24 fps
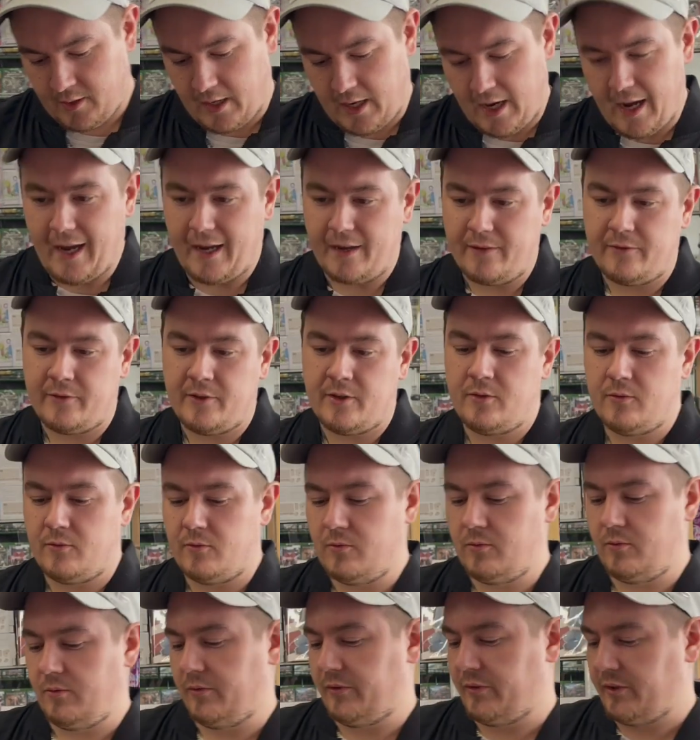Ivan
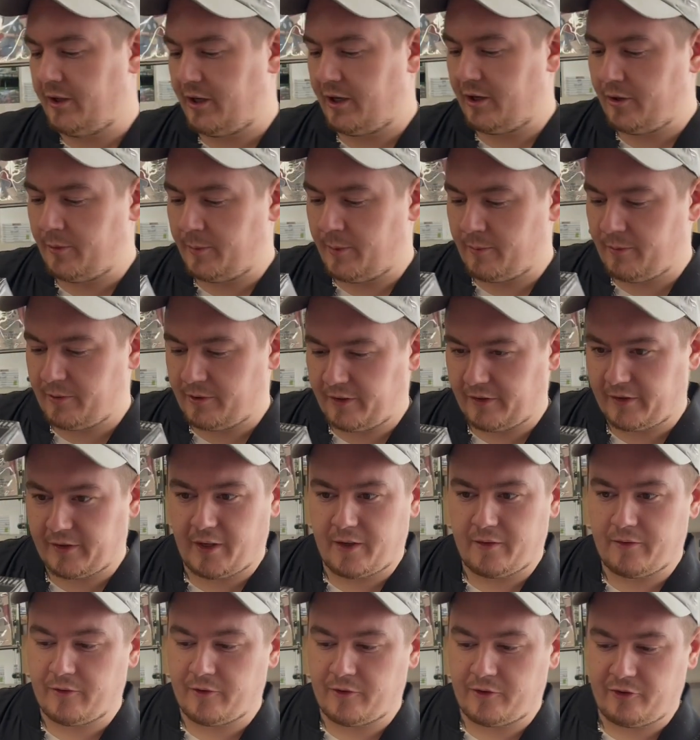Ooze. I remember this
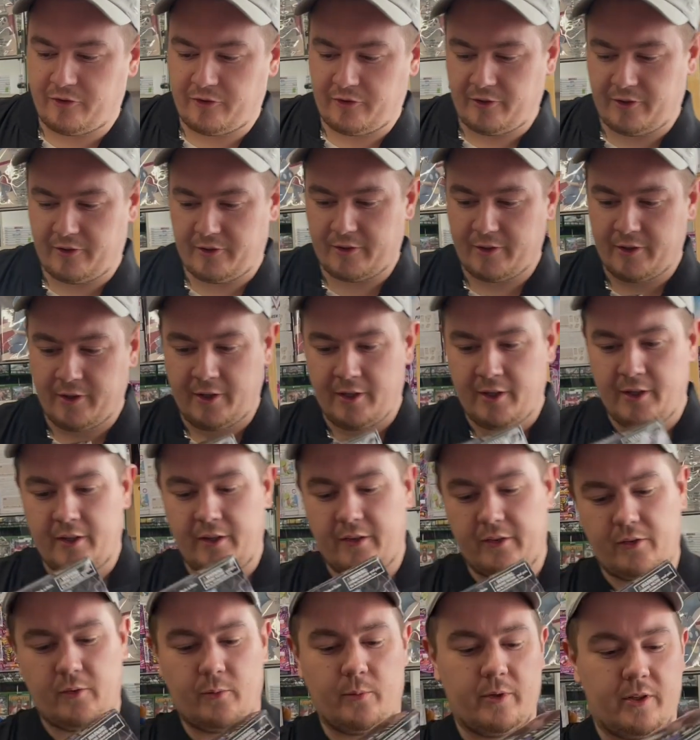guy for sure.
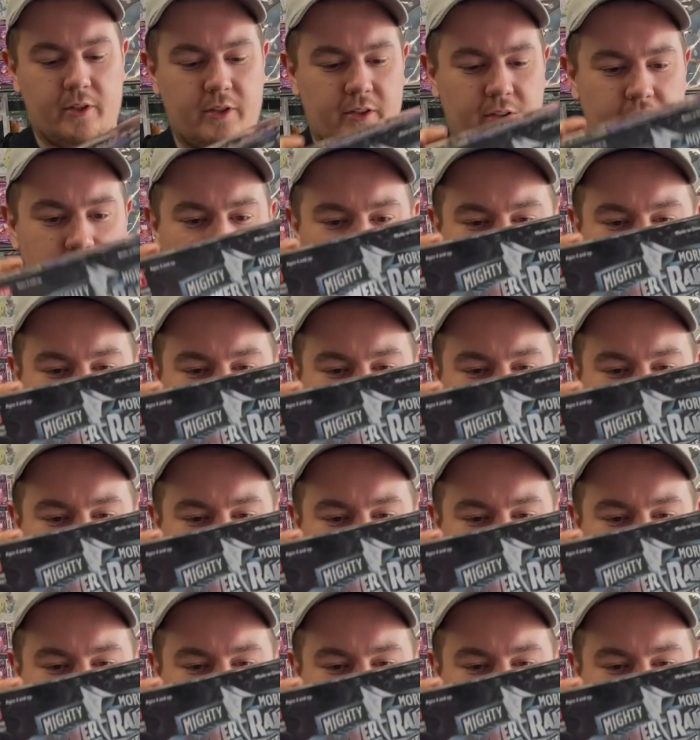He's a weird looking